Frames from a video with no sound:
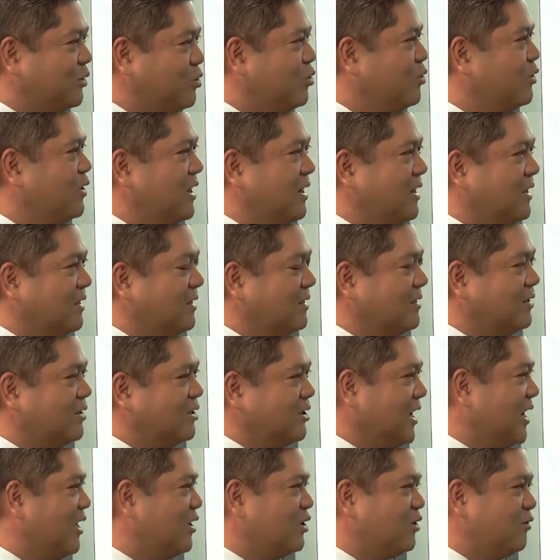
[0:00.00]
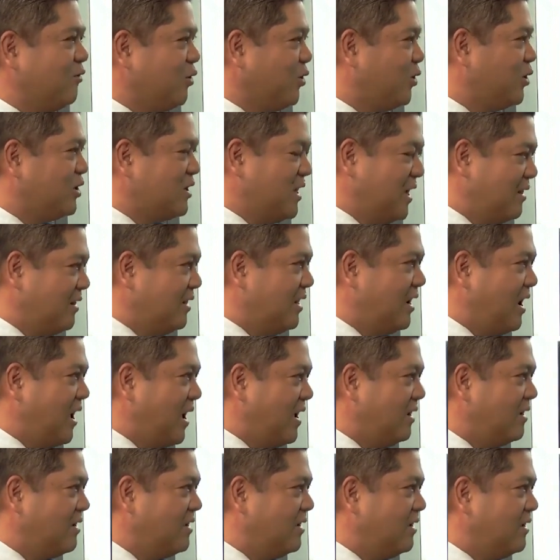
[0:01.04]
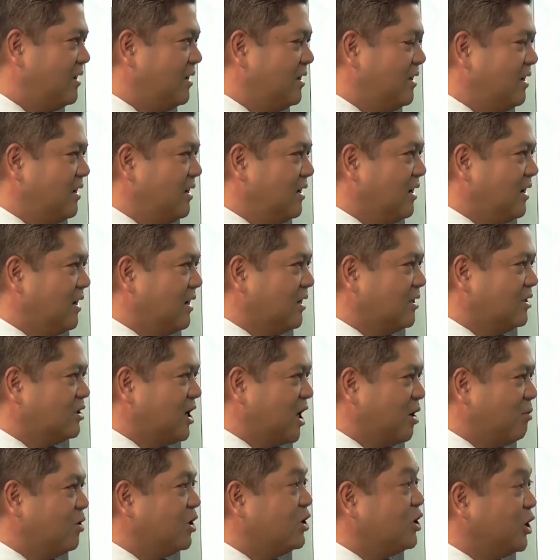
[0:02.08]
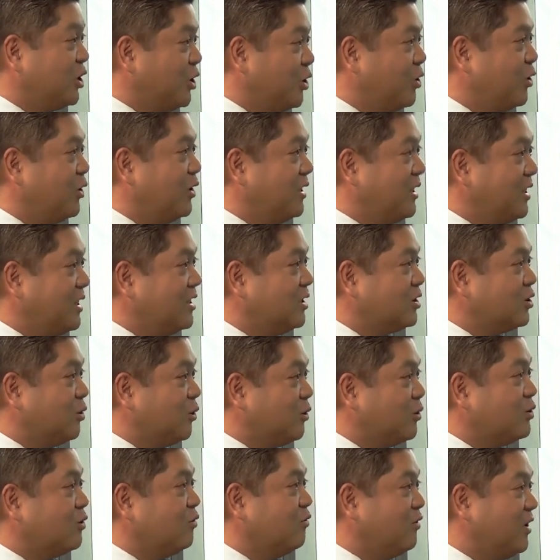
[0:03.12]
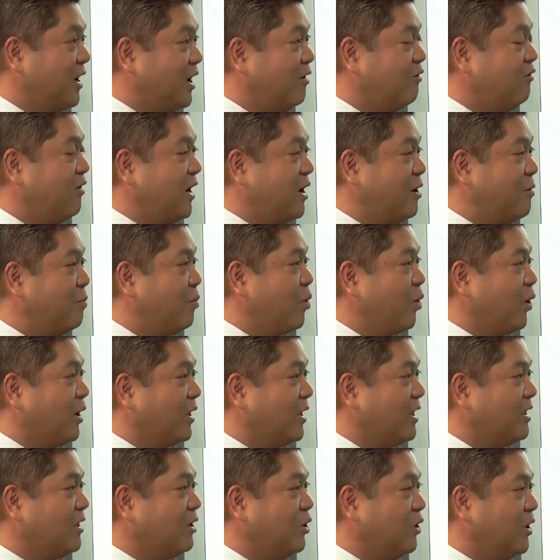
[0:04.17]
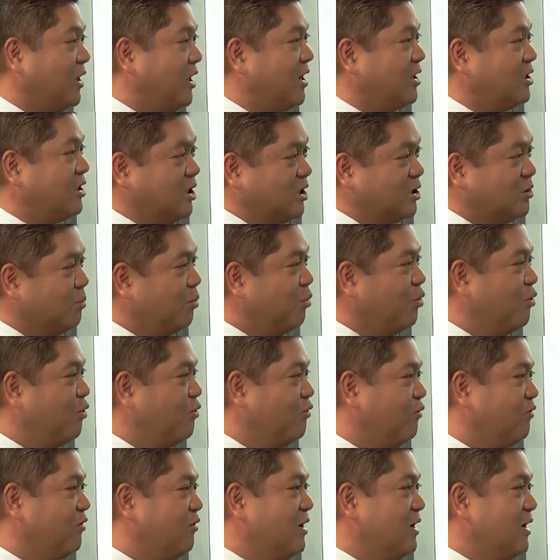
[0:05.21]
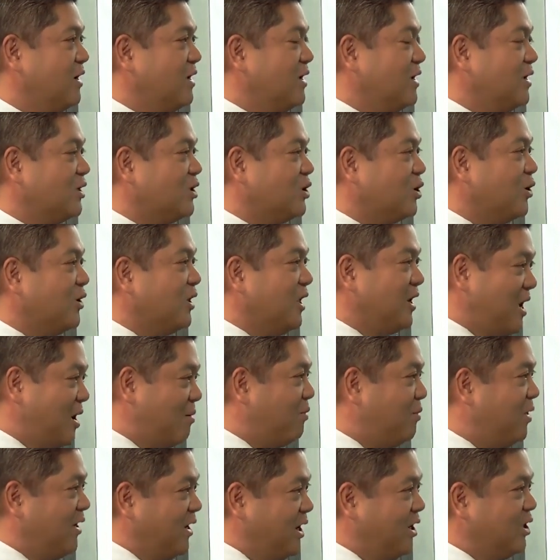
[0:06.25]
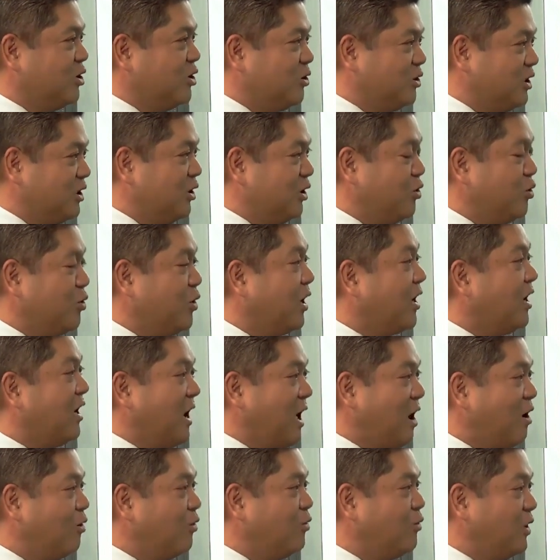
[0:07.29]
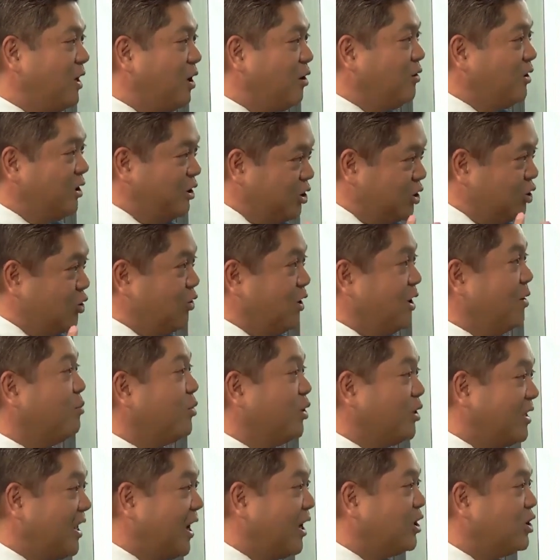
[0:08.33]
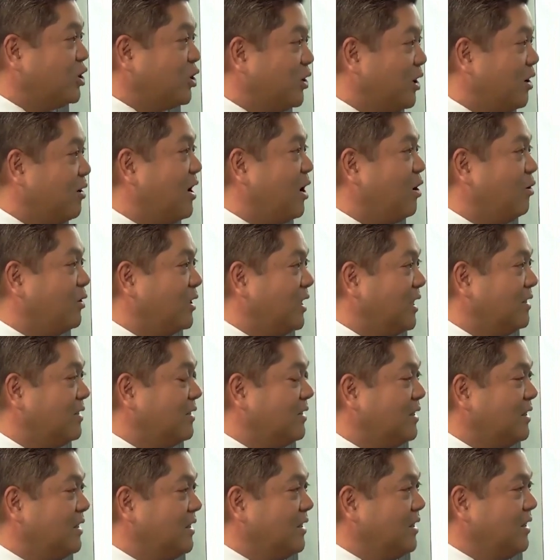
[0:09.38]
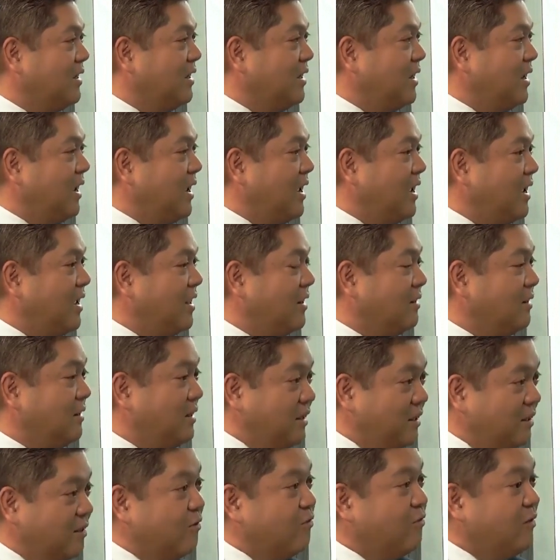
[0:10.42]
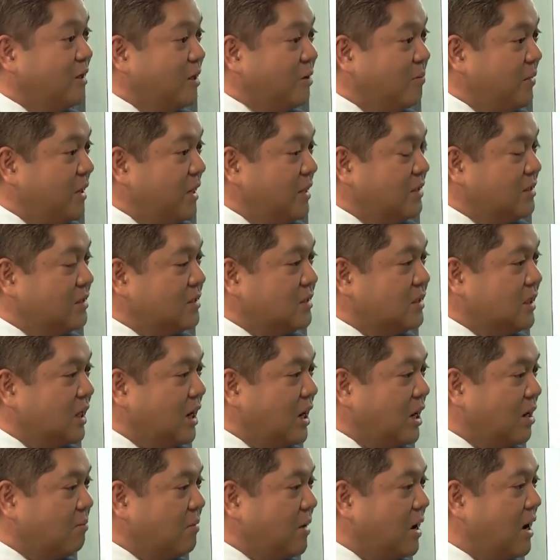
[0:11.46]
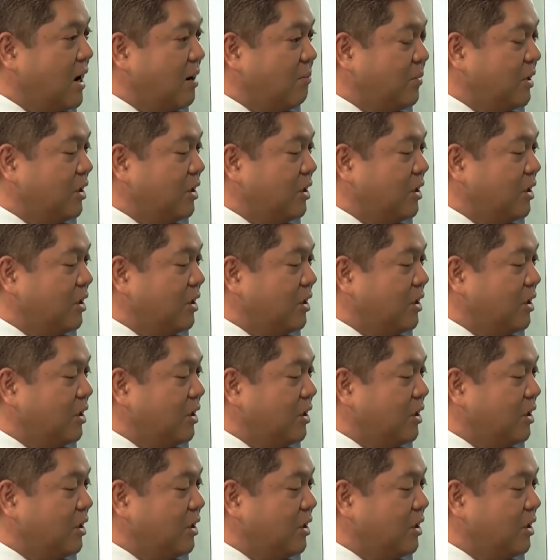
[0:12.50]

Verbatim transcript: Google, Salesforce, and the like uh, cybersecurity is also very, very important. You cannot mm. just move certain applications into the cloud without ensuring protection around yes, it. Yes, that's right. And in the Philippines, I'm happy